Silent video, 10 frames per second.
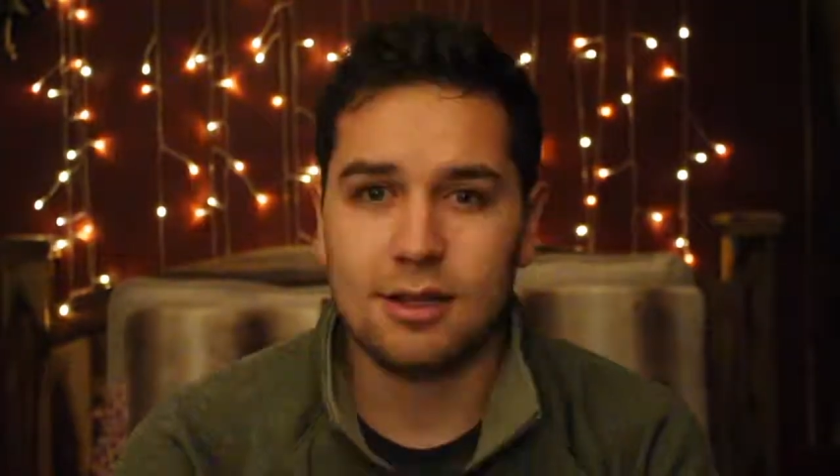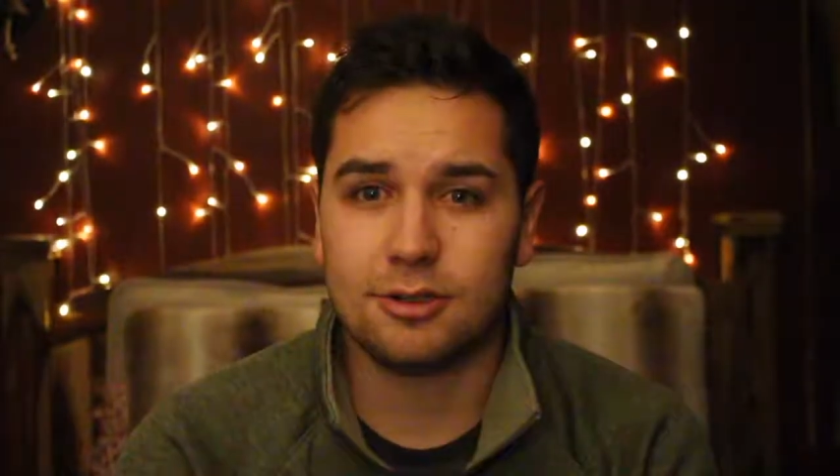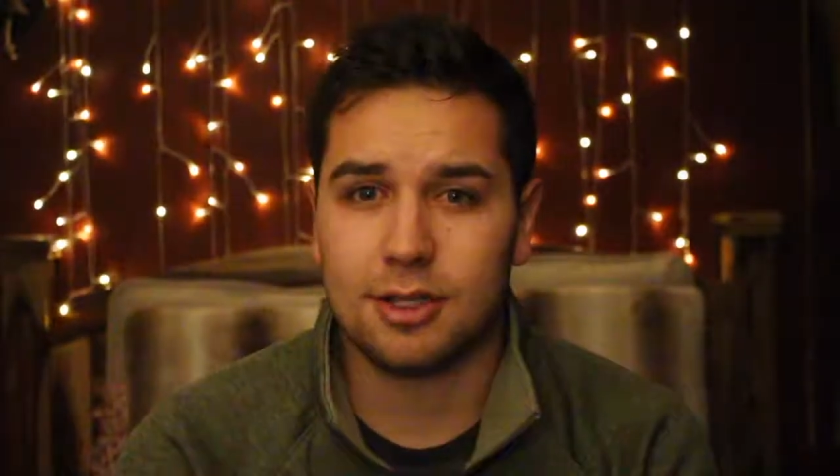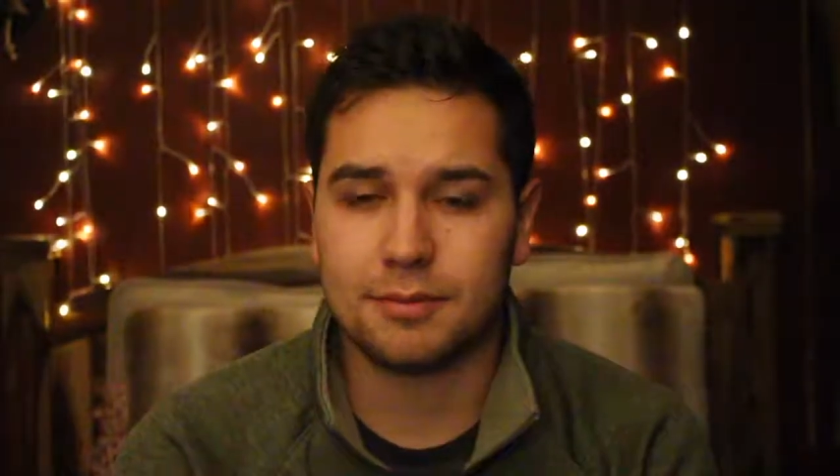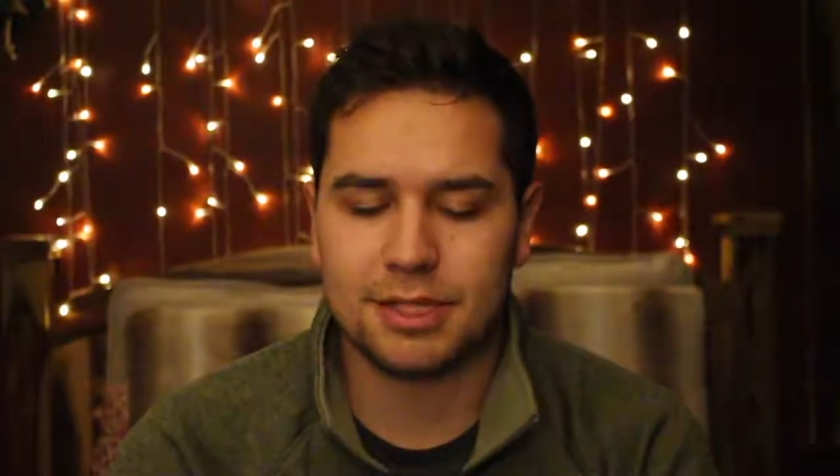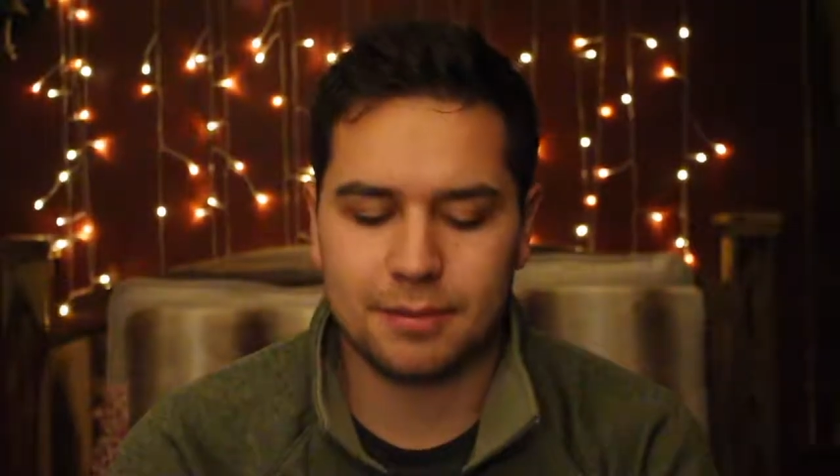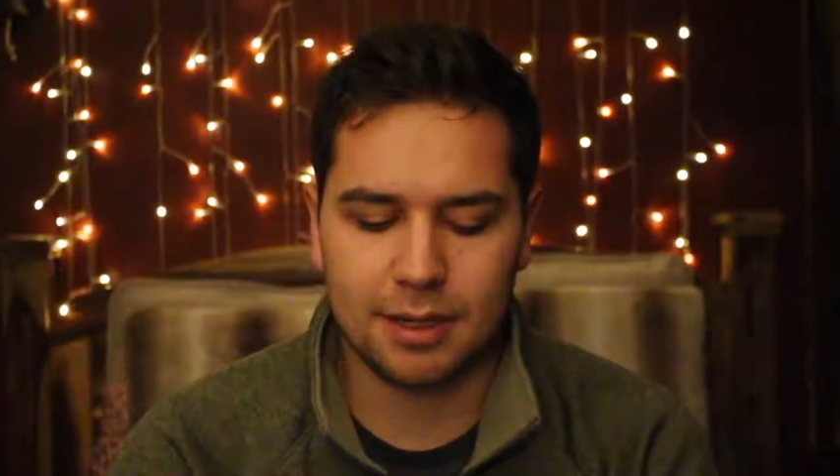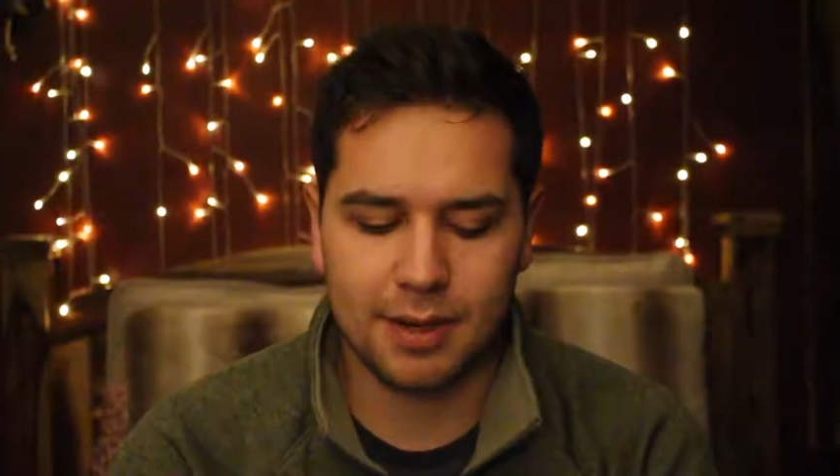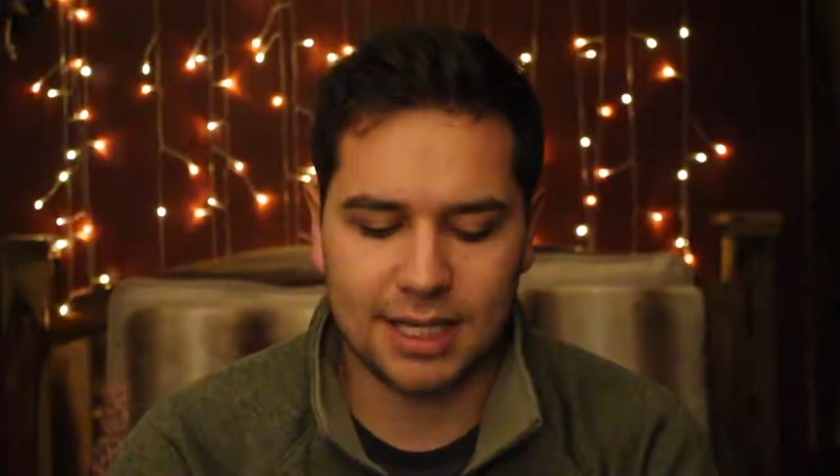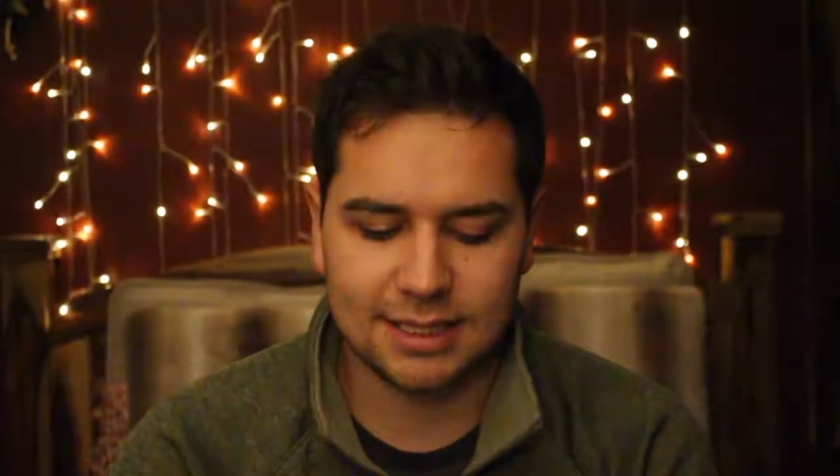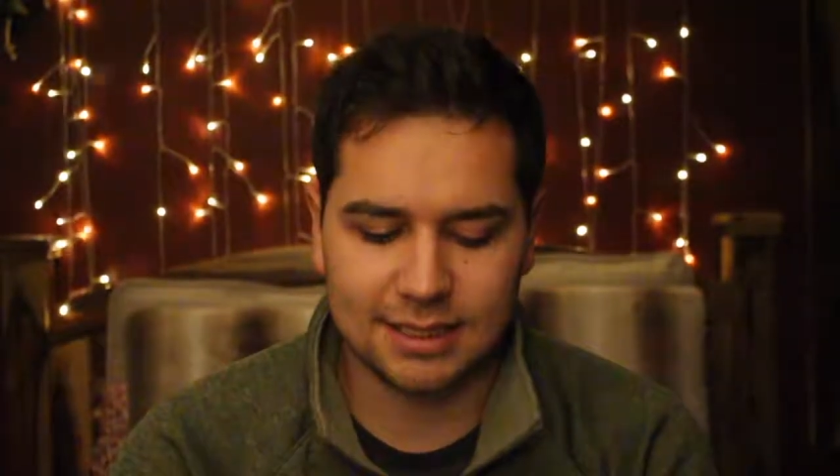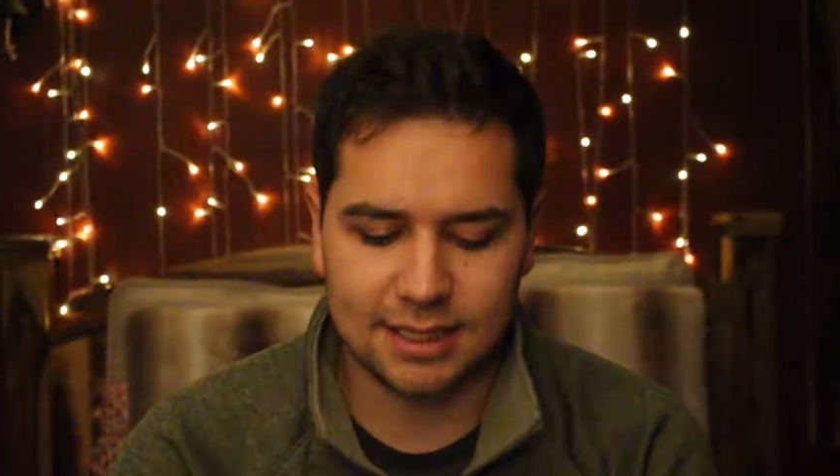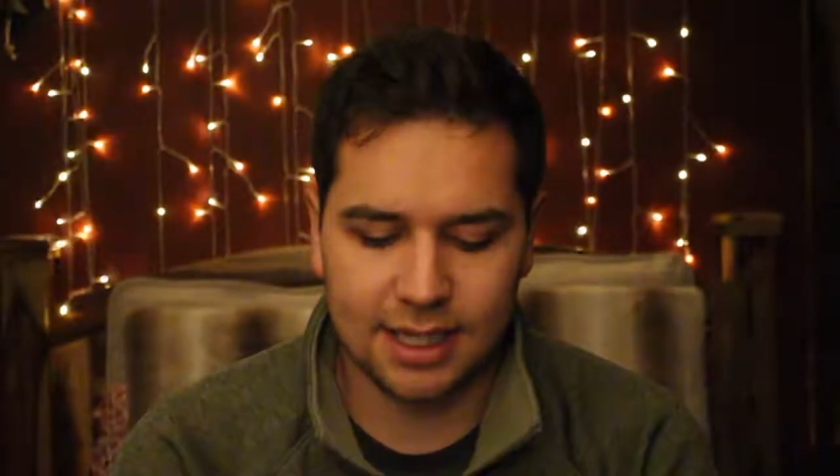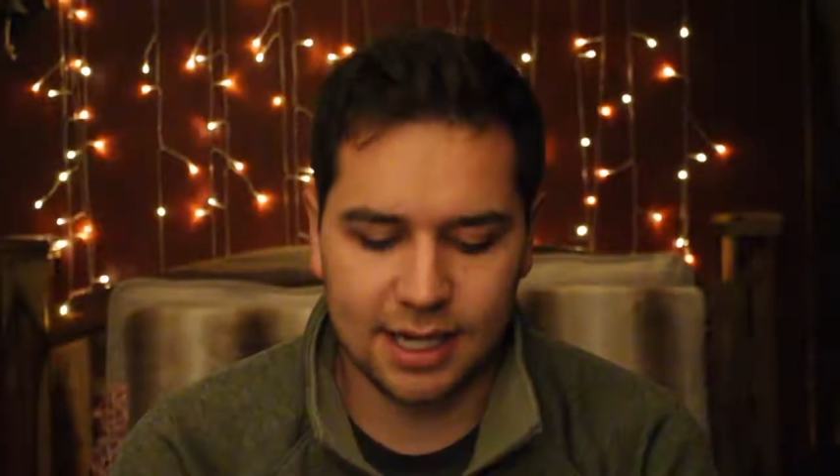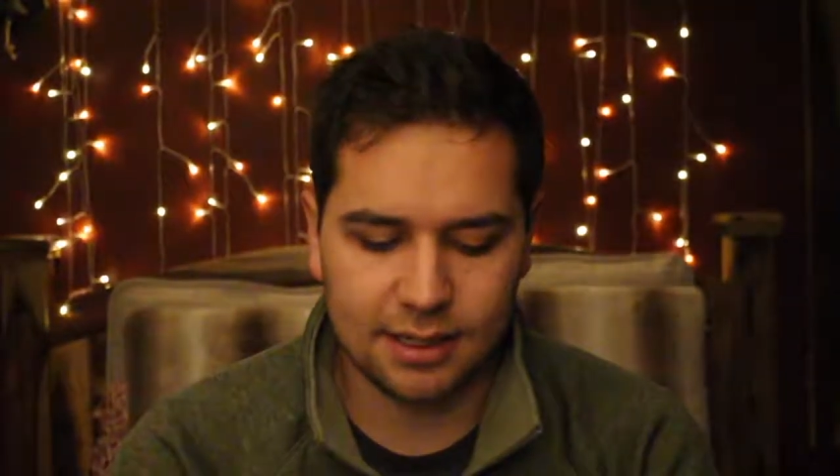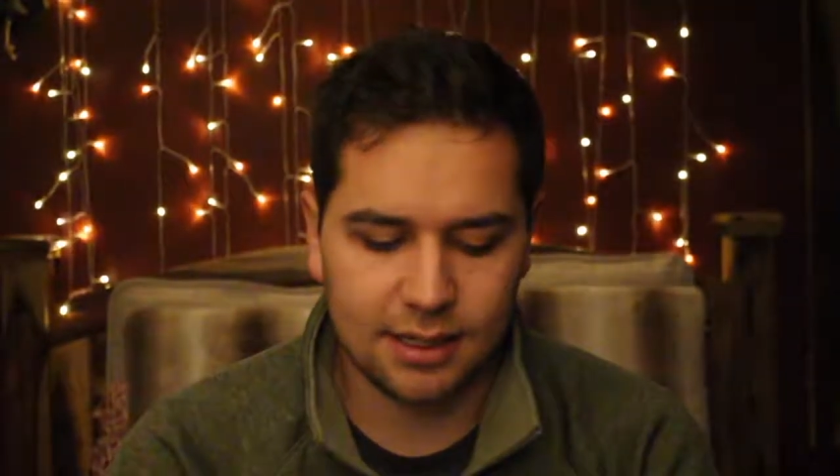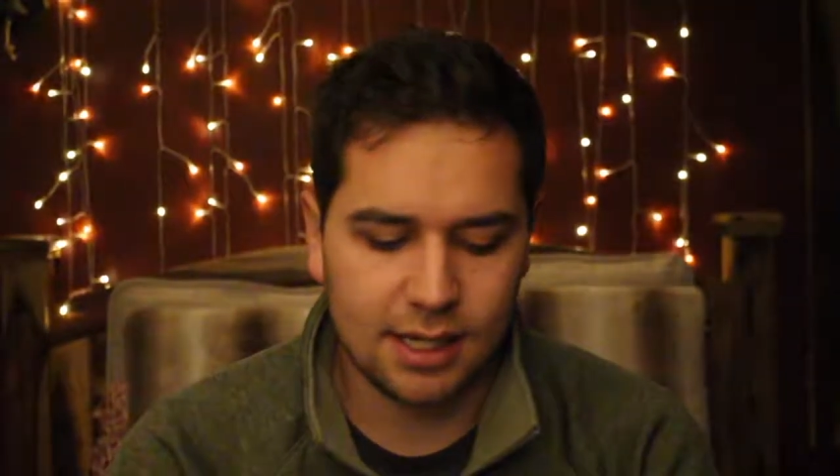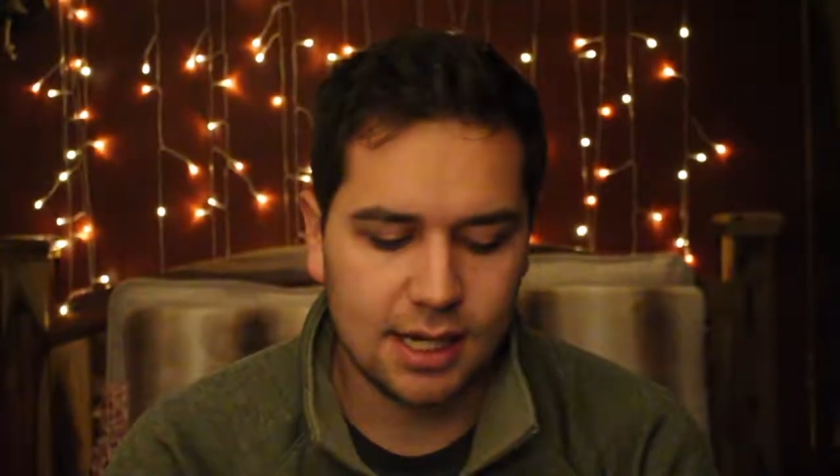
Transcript: So I'm shipping it back to Seagate